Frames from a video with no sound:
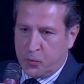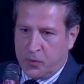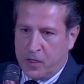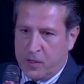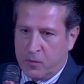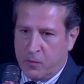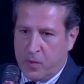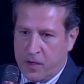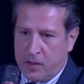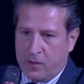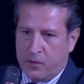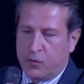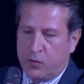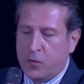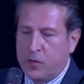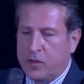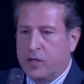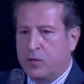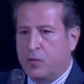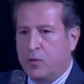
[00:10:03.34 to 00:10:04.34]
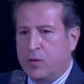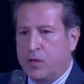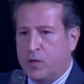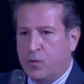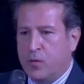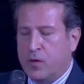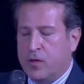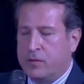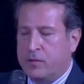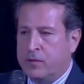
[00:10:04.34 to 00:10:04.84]
we are in
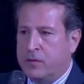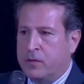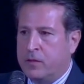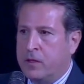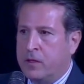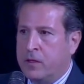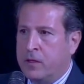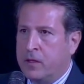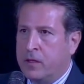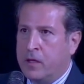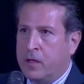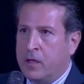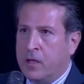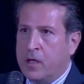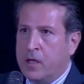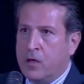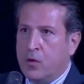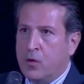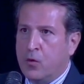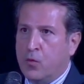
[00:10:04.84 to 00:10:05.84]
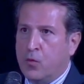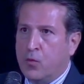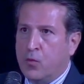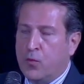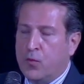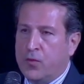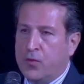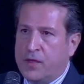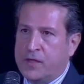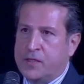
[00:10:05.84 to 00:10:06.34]
2021,
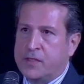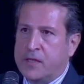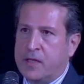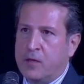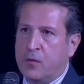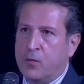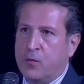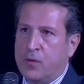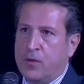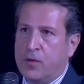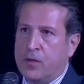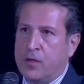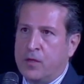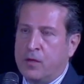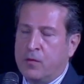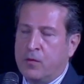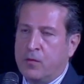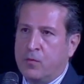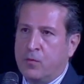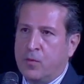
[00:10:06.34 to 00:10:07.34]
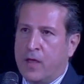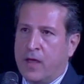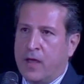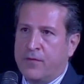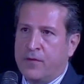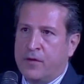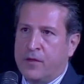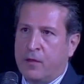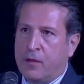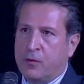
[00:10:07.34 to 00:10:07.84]
they say we have
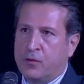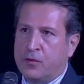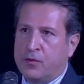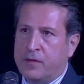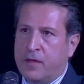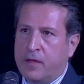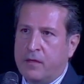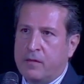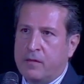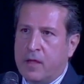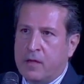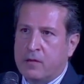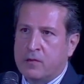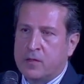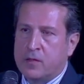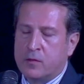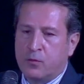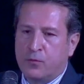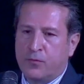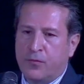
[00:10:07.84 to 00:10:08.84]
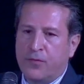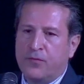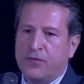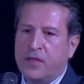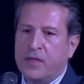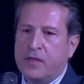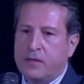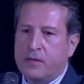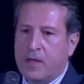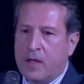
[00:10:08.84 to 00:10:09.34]
around 10,000 to
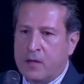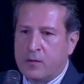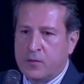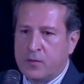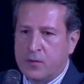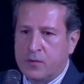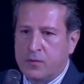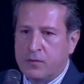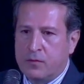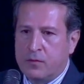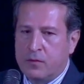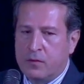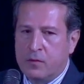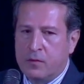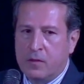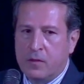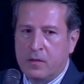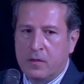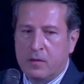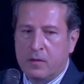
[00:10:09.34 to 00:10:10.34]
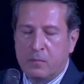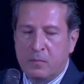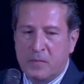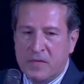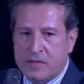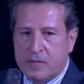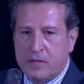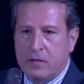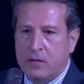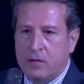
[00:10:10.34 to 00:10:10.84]
15,000
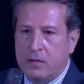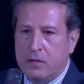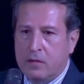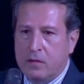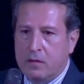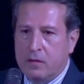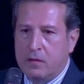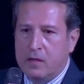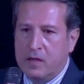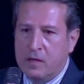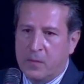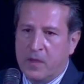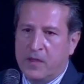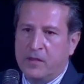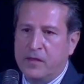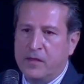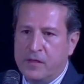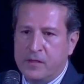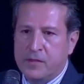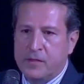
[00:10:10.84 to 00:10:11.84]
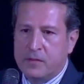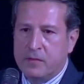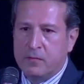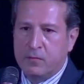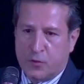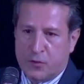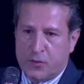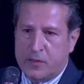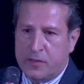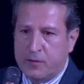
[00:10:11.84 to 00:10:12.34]
missing Lebanese,
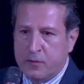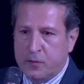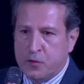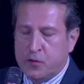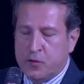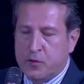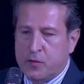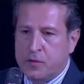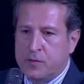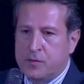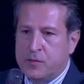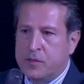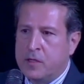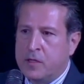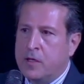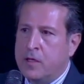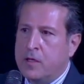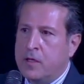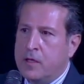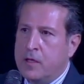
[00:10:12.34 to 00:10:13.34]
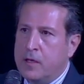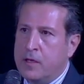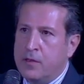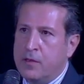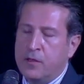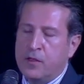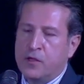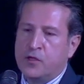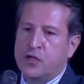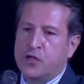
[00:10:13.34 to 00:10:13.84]
mostly Christians, in
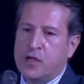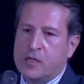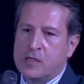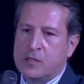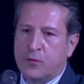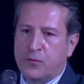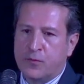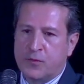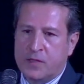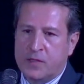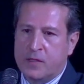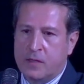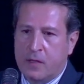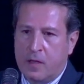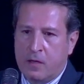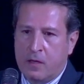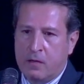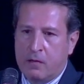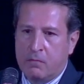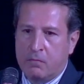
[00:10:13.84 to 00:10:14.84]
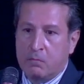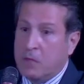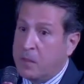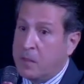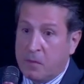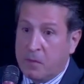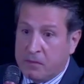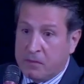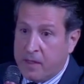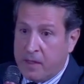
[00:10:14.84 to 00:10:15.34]
the jails of Syria,
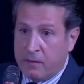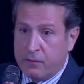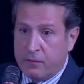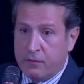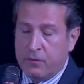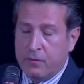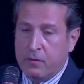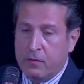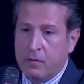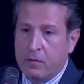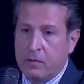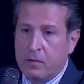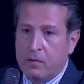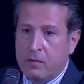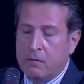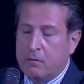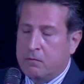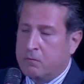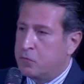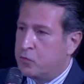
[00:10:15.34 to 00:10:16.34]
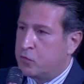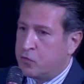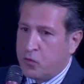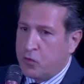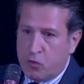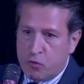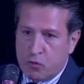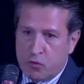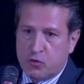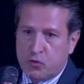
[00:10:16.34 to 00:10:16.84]
maybe dead,
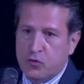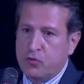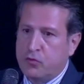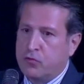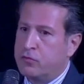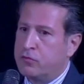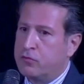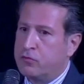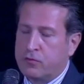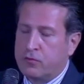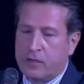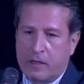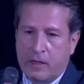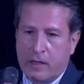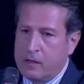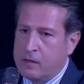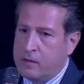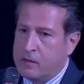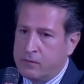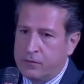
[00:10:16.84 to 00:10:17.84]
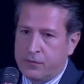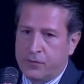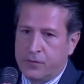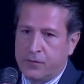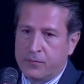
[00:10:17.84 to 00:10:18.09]
tortured, killed,